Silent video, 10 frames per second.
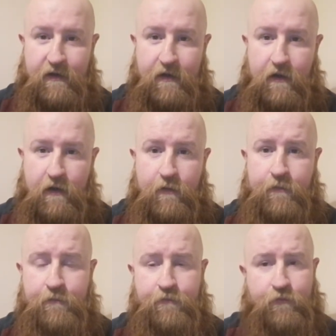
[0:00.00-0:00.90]

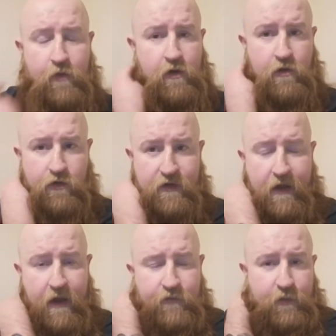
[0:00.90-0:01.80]
Um, good
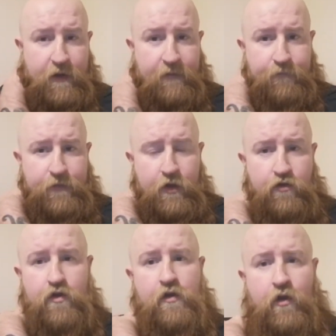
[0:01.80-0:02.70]
times, man. The,
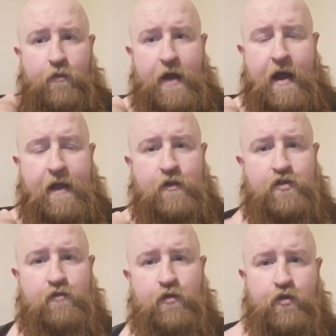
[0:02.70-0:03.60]
the club that I used
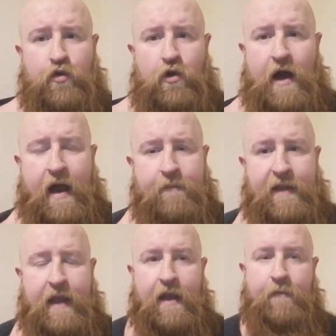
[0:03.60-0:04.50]
to run the door, I
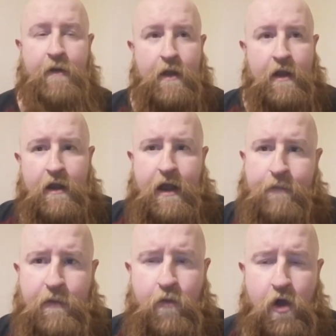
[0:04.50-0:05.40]
became, I'd
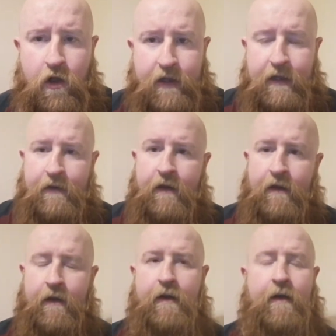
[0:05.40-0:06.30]
been working.
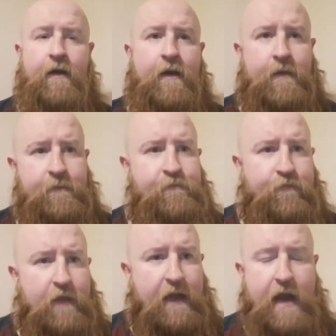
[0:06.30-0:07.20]
Uh, um,
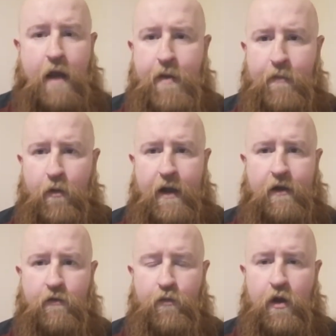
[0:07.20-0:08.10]
I can't remember where I
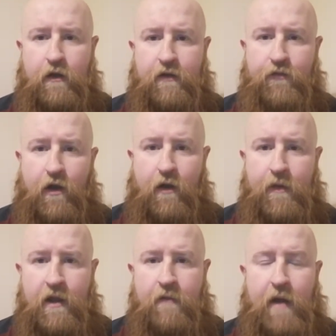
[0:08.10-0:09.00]
come working from,
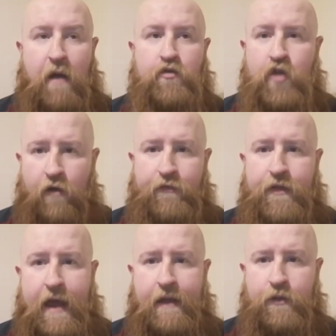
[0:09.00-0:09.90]
but I was offered
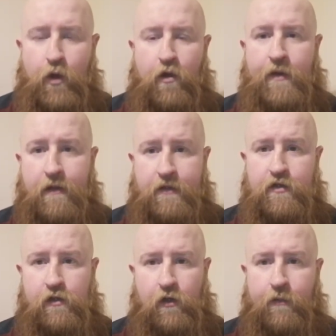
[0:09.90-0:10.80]
the head doorman at this
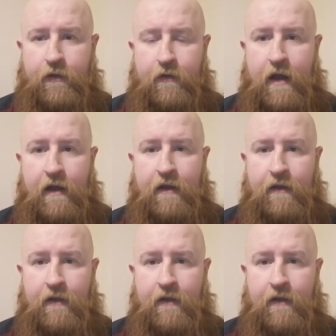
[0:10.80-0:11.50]
club, right?